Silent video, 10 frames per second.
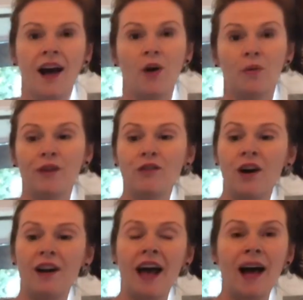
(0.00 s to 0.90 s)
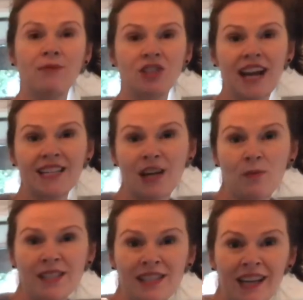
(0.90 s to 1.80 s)
We've got JD
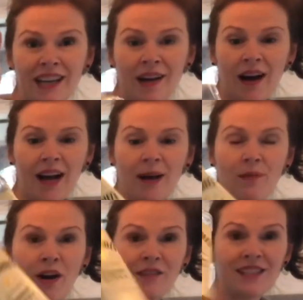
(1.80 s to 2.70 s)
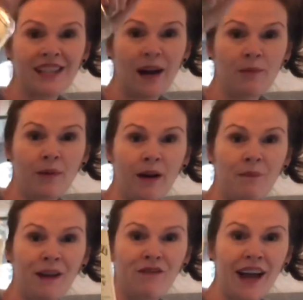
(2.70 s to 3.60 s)
whiskey. Obviously, I'm a
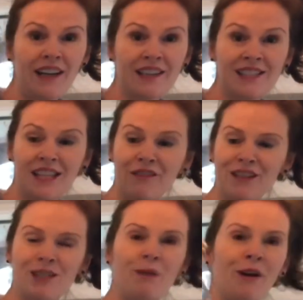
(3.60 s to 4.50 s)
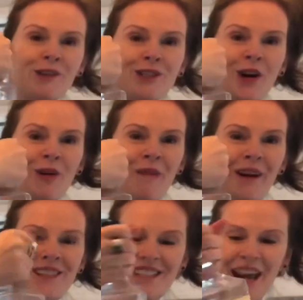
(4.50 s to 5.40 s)
big fan of this stuff. This bottle's
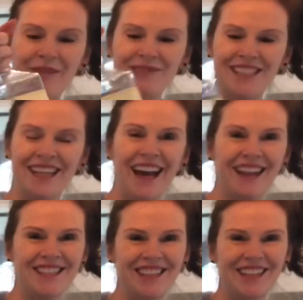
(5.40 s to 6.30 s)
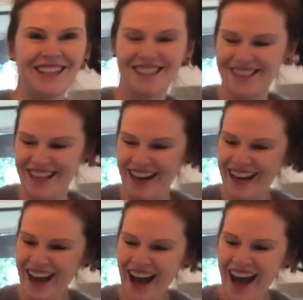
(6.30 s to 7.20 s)
almost empty, as you can
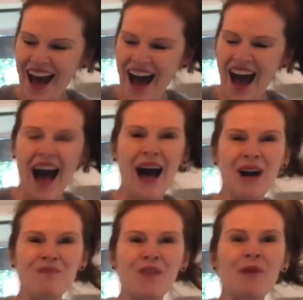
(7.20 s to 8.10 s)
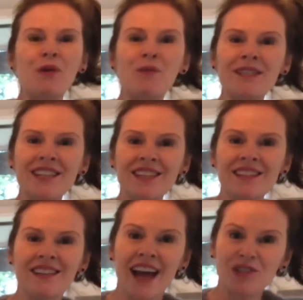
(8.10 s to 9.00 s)
see. But whiskey is
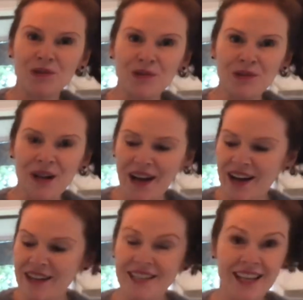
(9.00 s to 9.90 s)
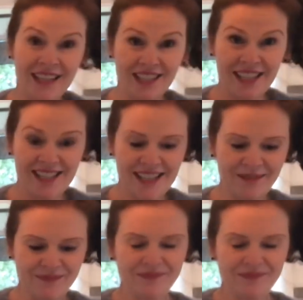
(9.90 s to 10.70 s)
a natural decongestant.